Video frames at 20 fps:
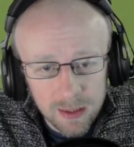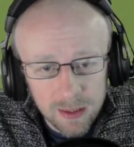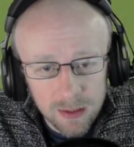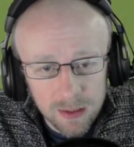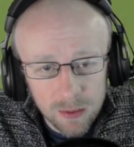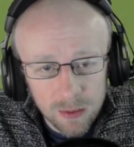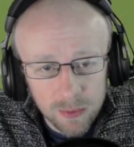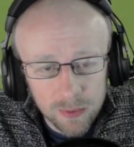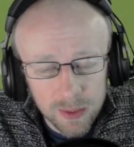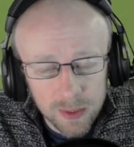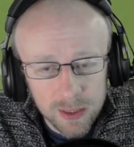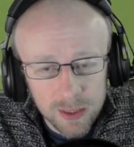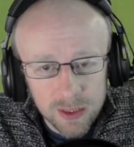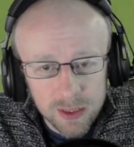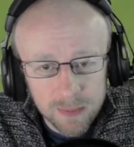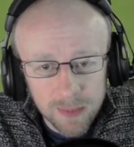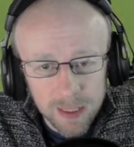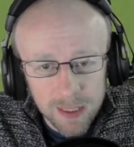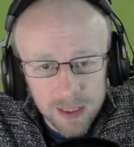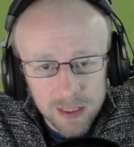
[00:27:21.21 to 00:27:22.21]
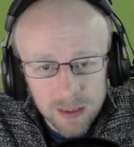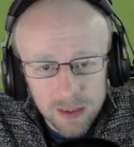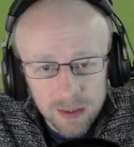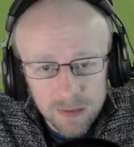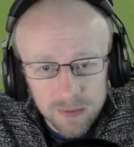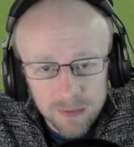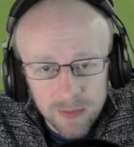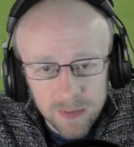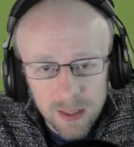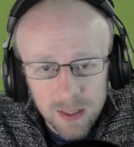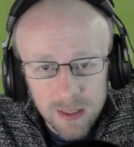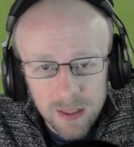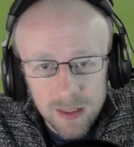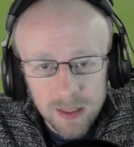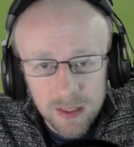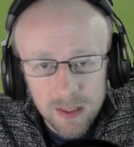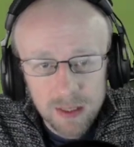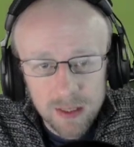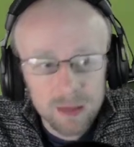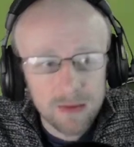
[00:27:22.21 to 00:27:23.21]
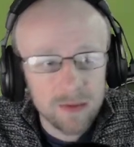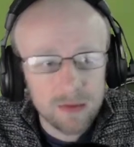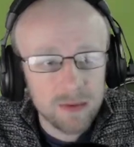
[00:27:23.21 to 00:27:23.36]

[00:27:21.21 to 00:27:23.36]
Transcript: Oh, he just managed to survive.